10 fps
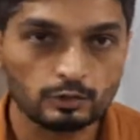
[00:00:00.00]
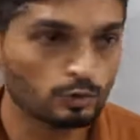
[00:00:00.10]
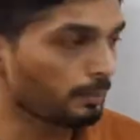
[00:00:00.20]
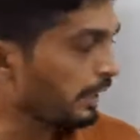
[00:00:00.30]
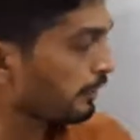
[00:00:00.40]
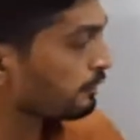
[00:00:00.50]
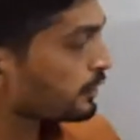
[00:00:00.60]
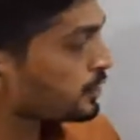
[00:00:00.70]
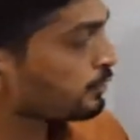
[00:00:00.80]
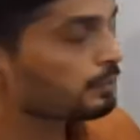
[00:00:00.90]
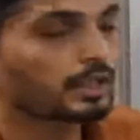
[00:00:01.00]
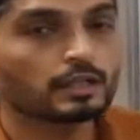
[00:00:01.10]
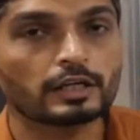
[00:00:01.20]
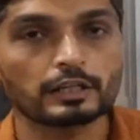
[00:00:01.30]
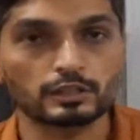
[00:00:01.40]
So by definition, we
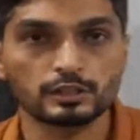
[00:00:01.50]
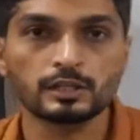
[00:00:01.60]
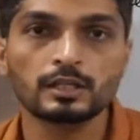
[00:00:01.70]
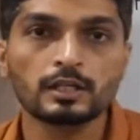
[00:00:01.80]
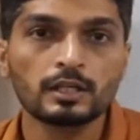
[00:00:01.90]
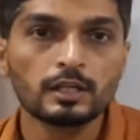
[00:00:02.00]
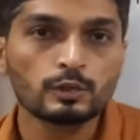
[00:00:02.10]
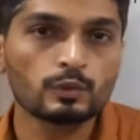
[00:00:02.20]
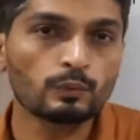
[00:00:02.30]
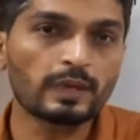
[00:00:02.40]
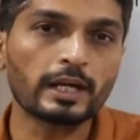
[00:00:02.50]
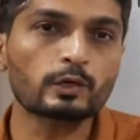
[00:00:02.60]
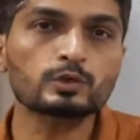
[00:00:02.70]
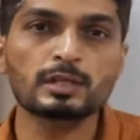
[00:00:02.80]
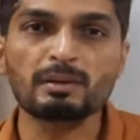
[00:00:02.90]
can write this. So we
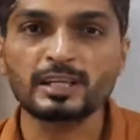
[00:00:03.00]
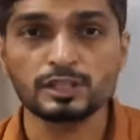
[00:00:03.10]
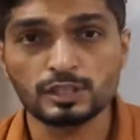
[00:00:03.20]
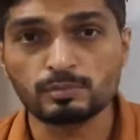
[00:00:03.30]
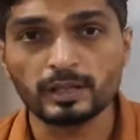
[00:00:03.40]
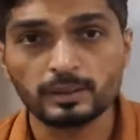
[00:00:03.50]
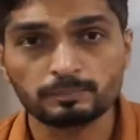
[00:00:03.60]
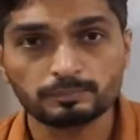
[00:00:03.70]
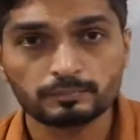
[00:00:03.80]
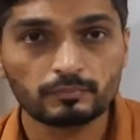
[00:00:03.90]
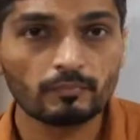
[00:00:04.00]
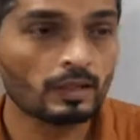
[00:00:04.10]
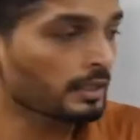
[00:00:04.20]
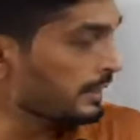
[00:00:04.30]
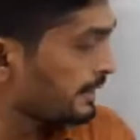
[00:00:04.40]
can do some adjustment.
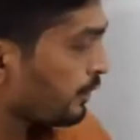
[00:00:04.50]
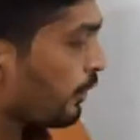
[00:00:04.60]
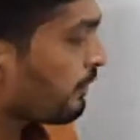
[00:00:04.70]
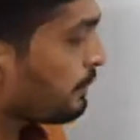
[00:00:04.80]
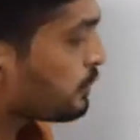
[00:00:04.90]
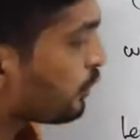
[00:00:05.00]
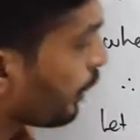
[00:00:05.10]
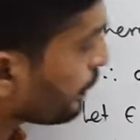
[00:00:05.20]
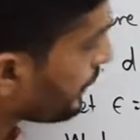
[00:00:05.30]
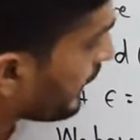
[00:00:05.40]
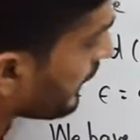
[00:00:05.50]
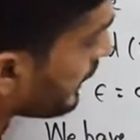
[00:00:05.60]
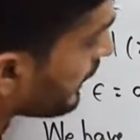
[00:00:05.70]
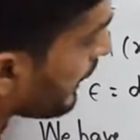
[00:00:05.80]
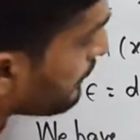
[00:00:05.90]
Instead of epsilon, we can
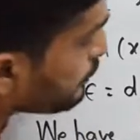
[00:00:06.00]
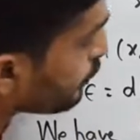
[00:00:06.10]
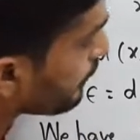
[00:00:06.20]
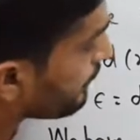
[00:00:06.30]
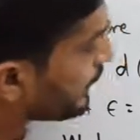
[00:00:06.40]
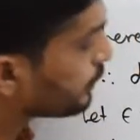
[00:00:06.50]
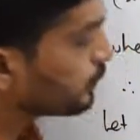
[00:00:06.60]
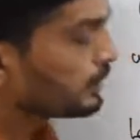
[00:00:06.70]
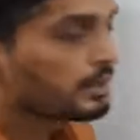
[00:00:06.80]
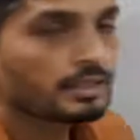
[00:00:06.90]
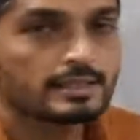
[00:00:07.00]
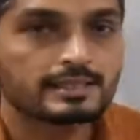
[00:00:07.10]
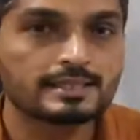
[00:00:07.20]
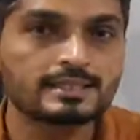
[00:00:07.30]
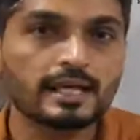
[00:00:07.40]
take epsilon by 2.
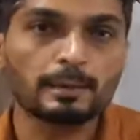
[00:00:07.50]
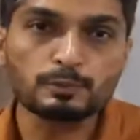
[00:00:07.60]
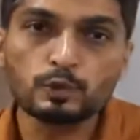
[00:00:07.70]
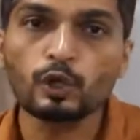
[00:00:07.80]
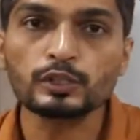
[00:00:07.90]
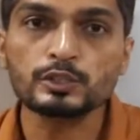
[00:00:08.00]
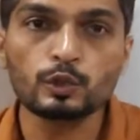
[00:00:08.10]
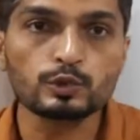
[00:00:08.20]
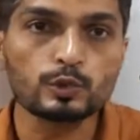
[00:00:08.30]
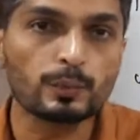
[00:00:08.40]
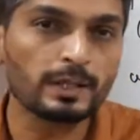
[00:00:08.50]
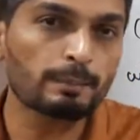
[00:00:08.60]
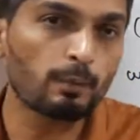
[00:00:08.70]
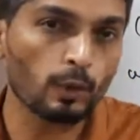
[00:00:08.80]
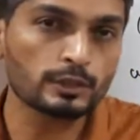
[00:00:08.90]
Since epsilon is also
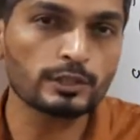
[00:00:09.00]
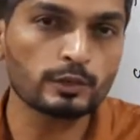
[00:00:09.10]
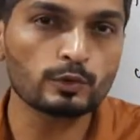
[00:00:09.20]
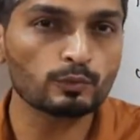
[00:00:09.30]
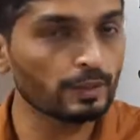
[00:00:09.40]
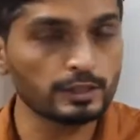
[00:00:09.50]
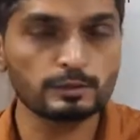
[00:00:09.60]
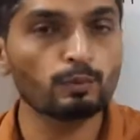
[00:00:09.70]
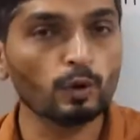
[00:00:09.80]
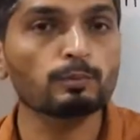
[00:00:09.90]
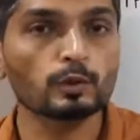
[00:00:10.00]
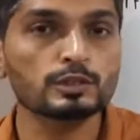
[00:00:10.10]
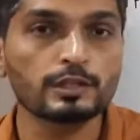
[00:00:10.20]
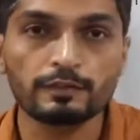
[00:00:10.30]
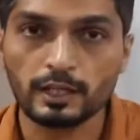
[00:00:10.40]
very positive, very small
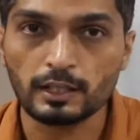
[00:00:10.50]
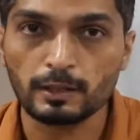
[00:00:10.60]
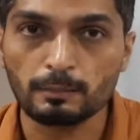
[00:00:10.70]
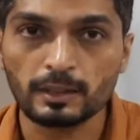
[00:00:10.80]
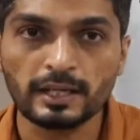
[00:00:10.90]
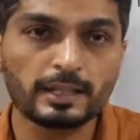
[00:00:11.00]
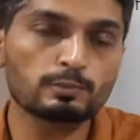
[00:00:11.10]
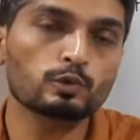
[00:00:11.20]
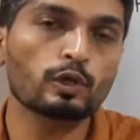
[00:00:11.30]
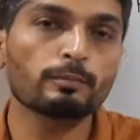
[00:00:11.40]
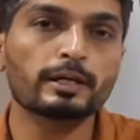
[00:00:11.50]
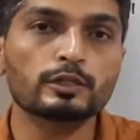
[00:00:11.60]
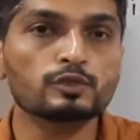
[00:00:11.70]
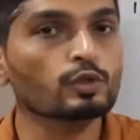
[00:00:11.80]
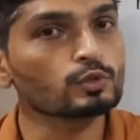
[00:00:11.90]
positive real number, and epsilon by
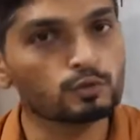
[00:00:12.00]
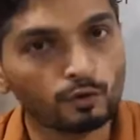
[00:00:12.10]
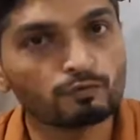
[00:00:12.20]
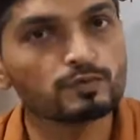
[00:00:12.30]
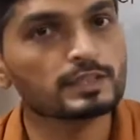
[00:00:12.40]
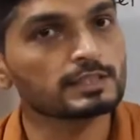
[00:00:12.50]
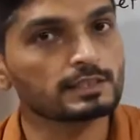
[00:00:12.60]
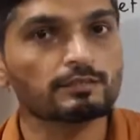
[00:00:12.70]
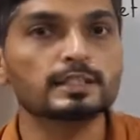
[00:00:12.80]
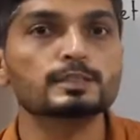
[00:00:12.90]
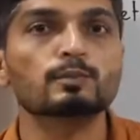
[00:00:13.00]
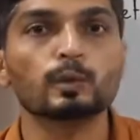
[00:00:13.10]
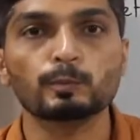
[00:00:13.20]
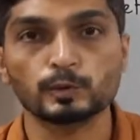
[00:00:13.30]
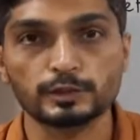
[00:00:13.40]
2 is also obviously very
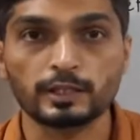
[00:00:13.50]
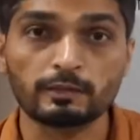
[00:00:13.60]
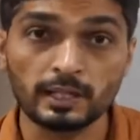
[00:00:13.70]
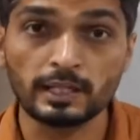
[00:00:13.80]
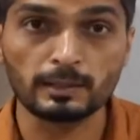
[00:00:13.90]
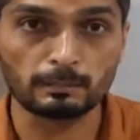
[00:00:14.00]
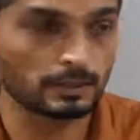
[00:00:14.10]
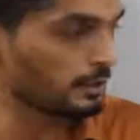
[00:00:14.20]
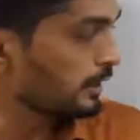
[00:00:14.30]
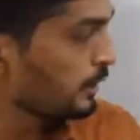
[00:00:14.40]
small positive real number.